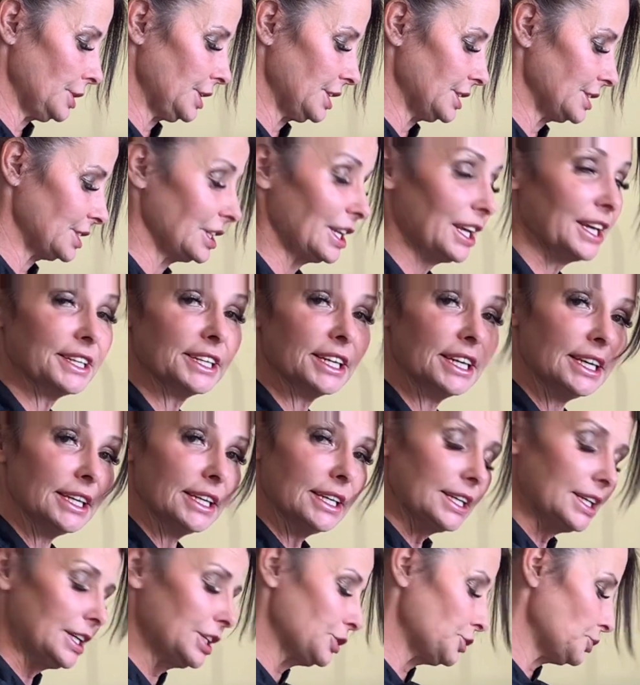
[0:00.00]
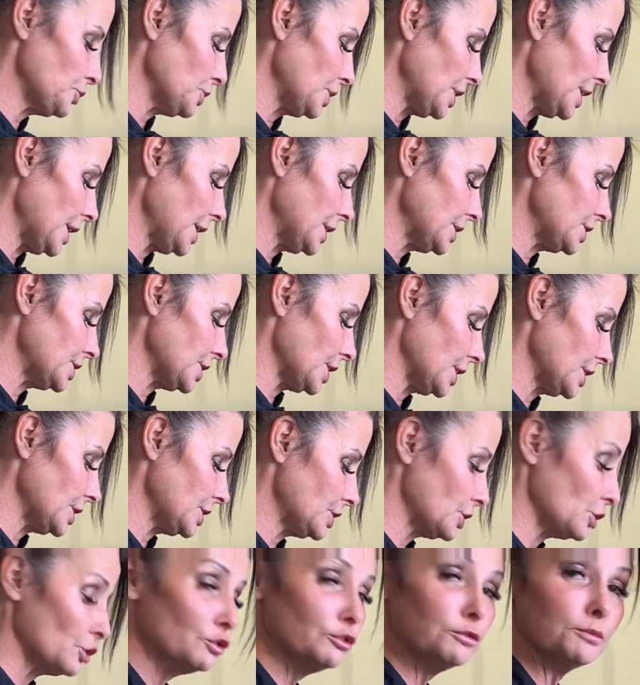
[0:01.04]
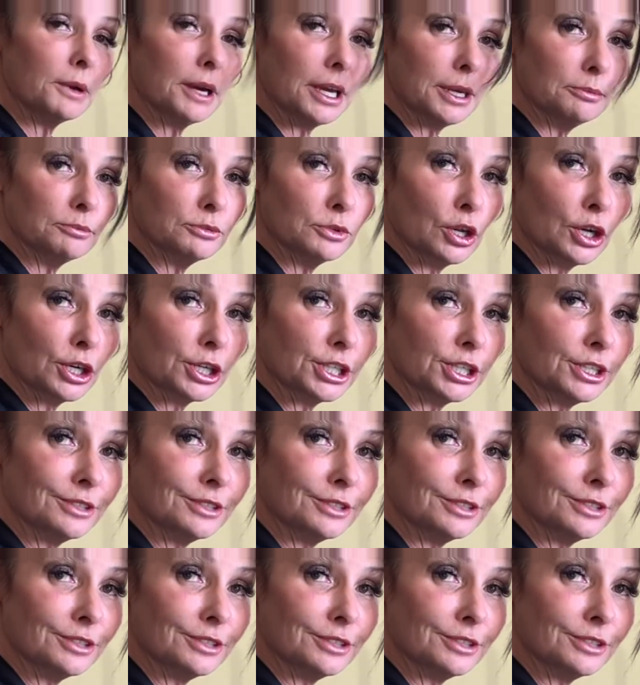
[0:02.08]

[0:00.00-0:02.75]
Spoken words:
his leg. It creates a stovepipe look.